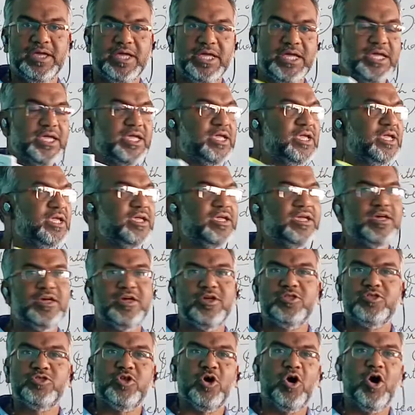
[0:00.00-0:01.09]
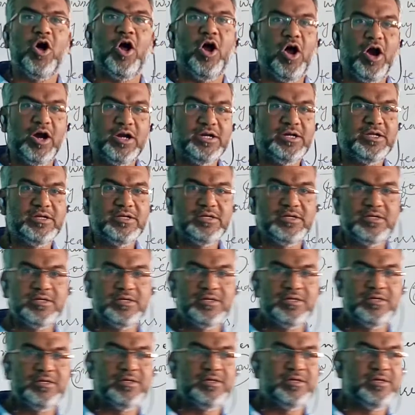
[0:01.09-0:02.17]
He
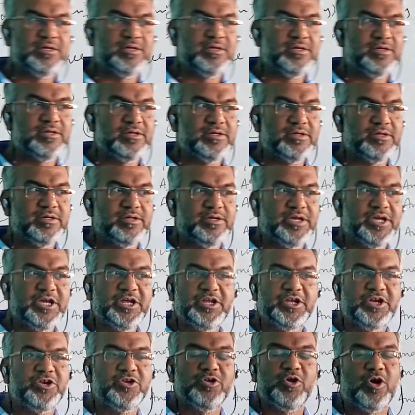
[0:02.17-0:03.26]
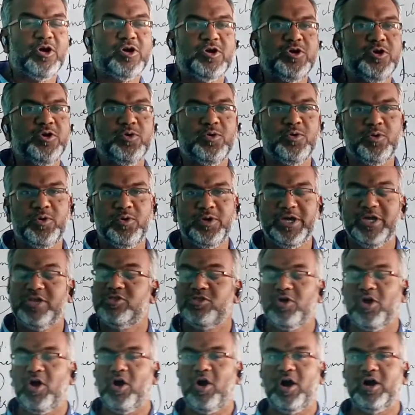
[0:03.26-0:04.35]
thought, he did not know, he
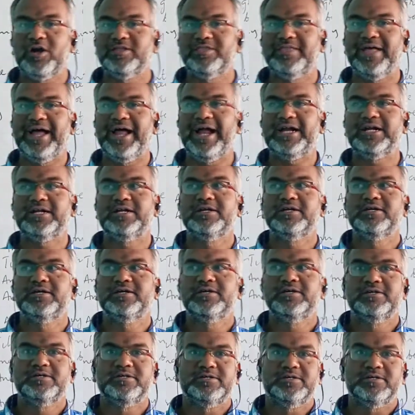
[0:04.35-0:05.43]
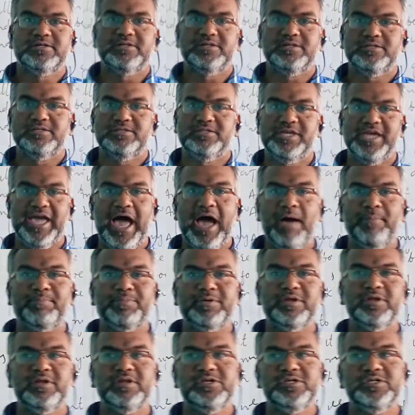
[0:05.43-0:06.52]
thought that the
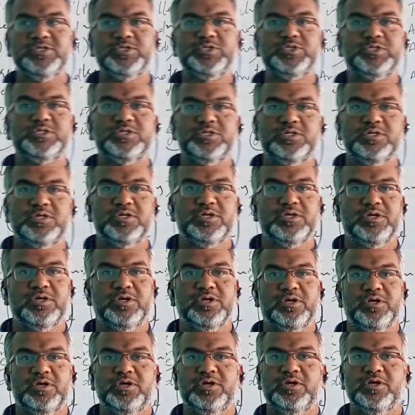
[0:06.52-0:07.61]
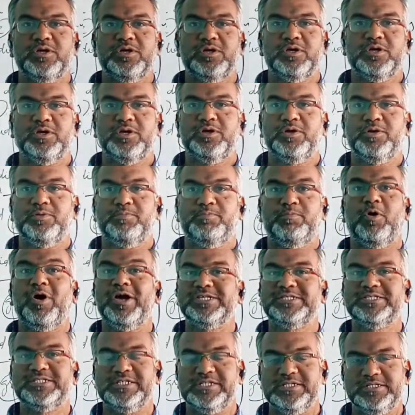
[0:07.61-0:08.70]
apple is
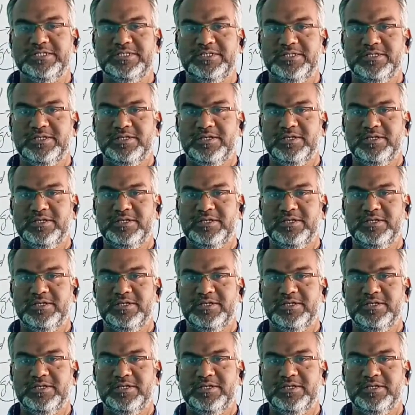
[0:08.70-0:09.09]
poisonous.